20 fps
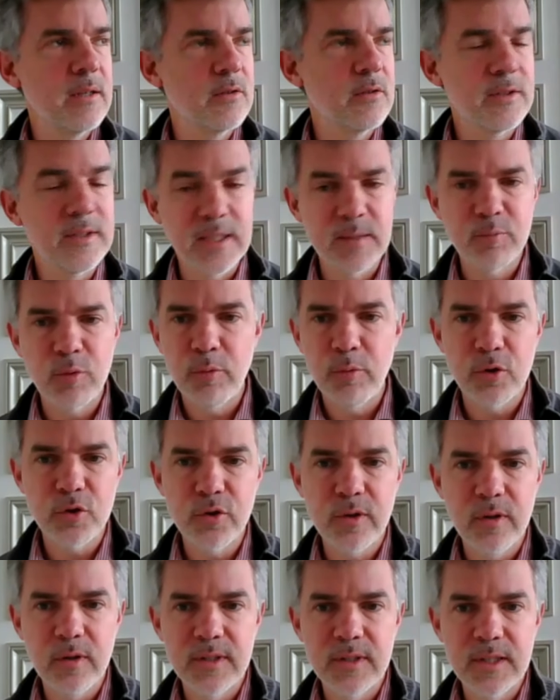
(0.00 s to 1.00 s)
the
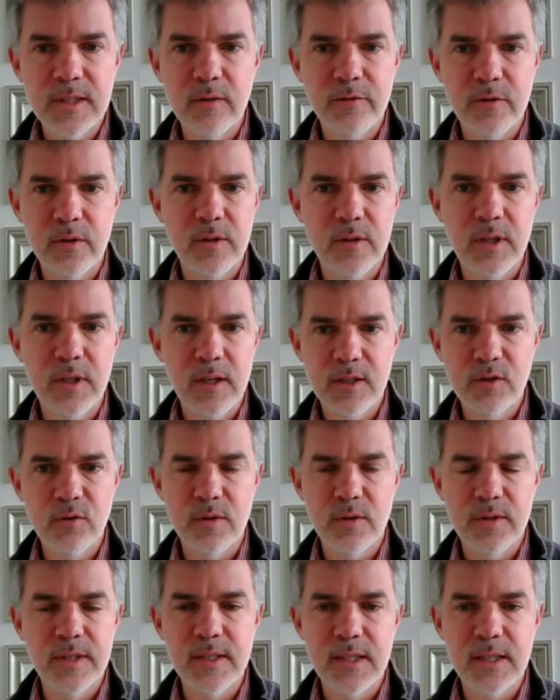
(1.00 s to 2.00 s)
disproportionality of the electoral
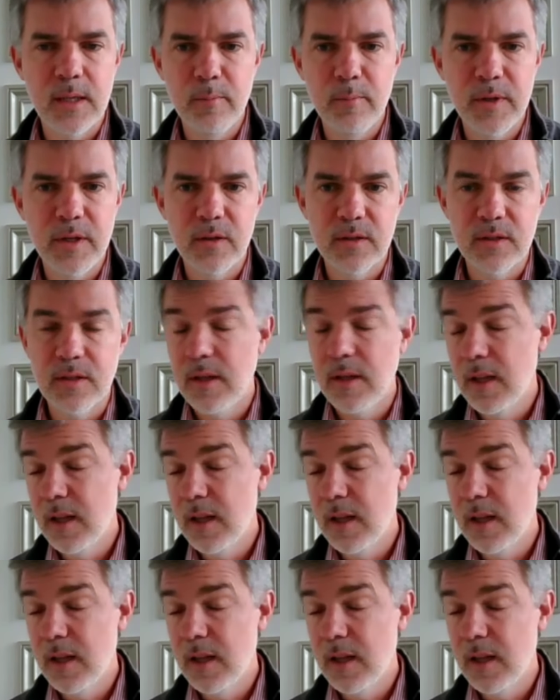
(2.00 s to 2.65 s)
system, because